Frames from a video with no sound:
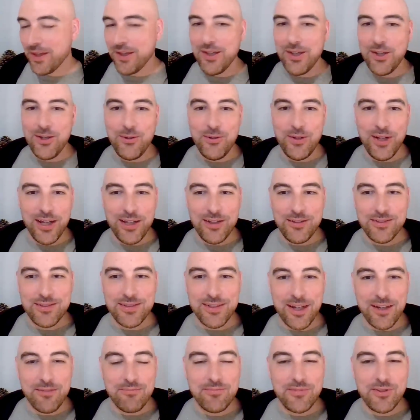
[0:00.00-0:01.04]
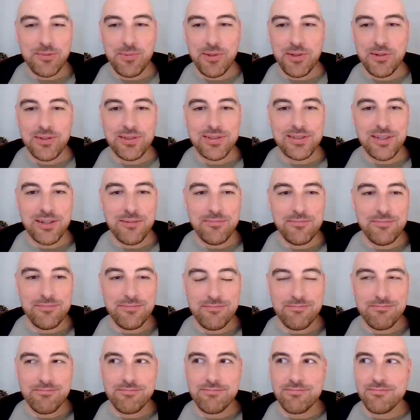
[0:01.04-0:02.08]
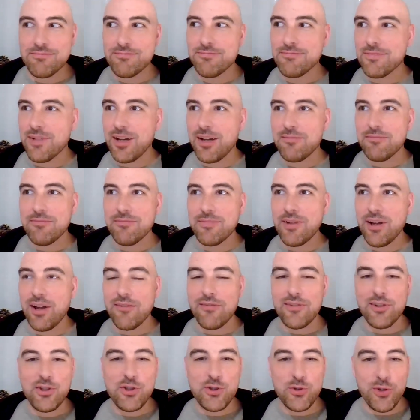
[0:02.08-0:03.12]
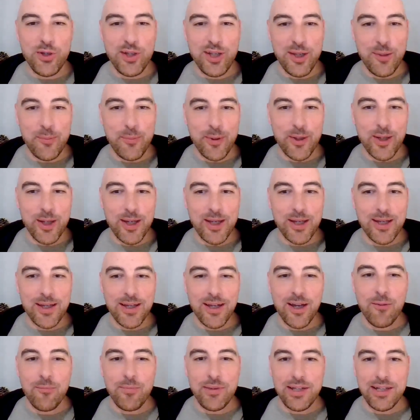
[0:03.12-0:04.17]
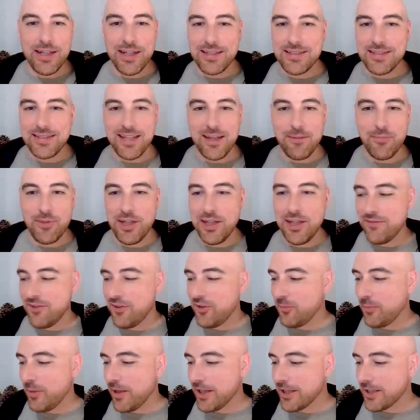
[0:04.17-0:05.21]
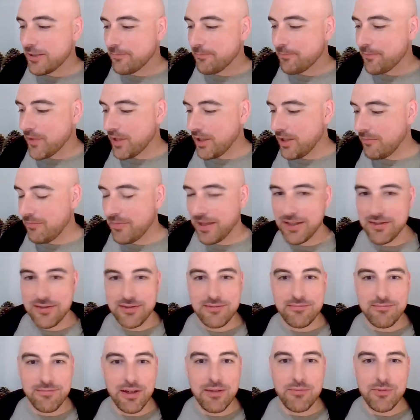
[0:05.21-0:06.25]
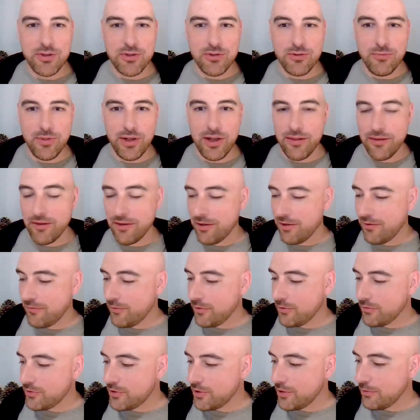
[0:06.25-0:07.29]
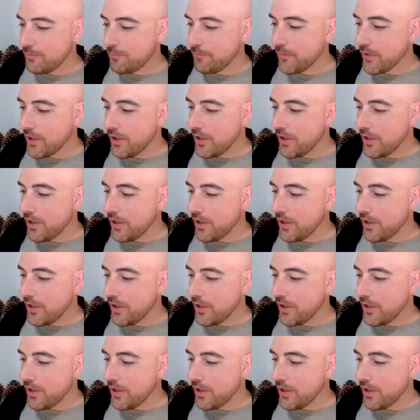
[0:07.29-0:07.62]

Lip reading: Who knows? To be honest, I've enjoyed it, but I'll be glad to get my evenings back, as I'm sure my other half will too.